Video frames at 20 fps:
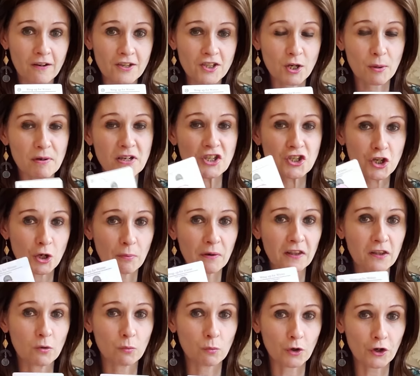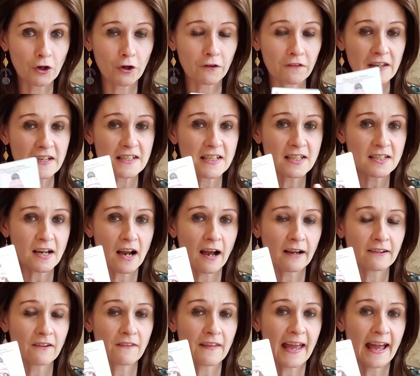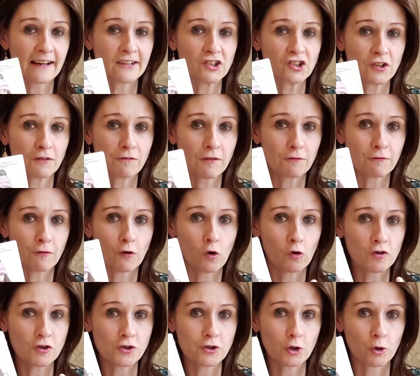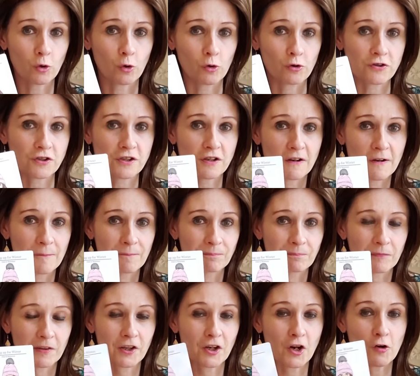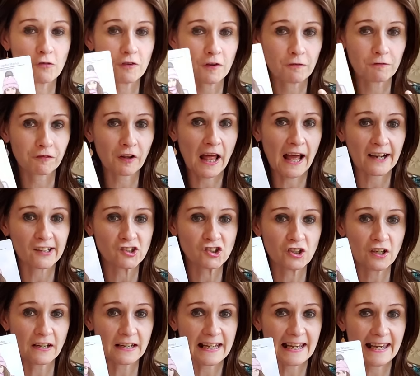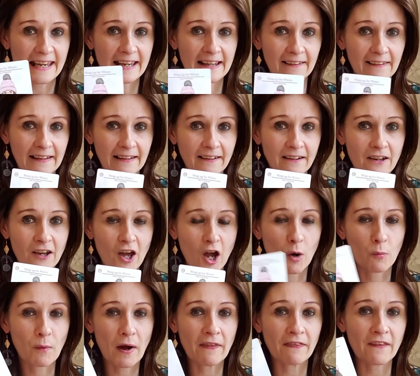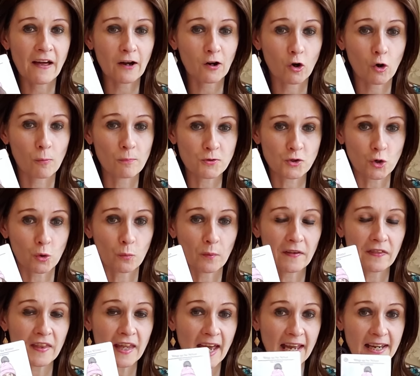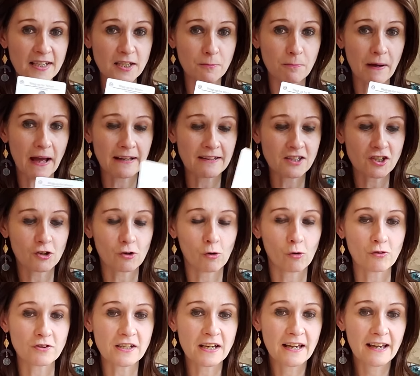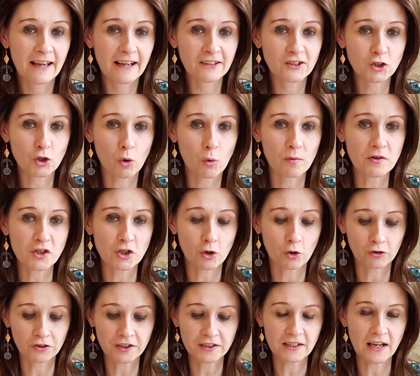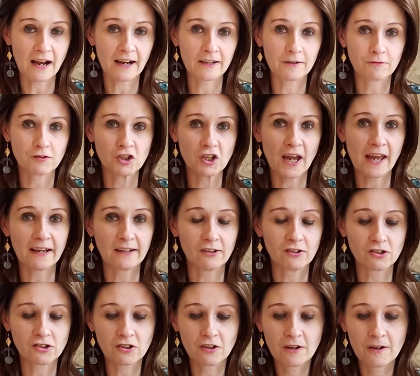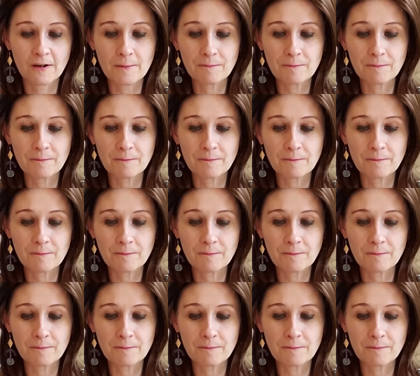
So he's doing the work. This is kind of the energy of the Four of Swords, you know, reflection and healing. And when that comes up with the Eight of Pentacles, it's always a good sign of change.